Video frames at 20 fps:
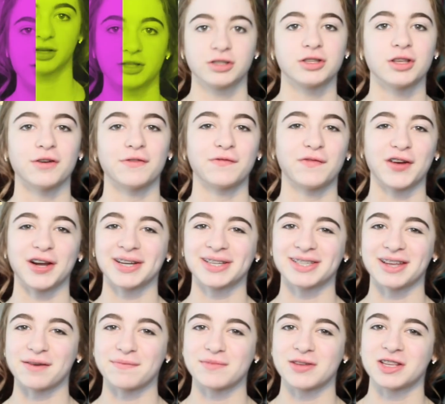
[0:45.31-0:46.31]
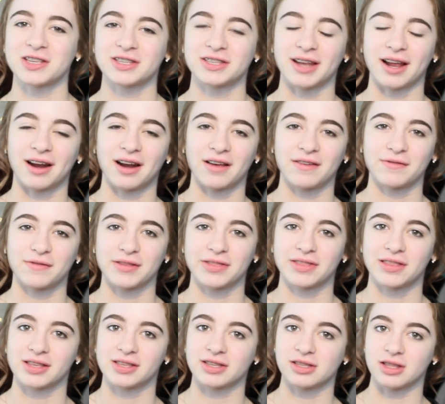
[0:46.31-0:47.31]
So first I'm gonna start off
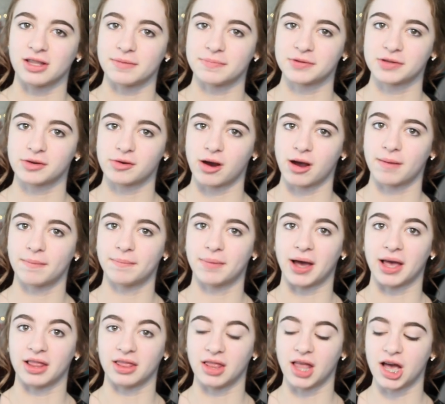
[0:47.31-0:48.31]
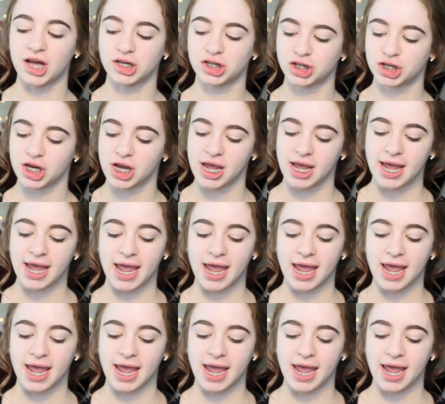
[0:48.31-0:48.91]
with this lip scrub by Lush.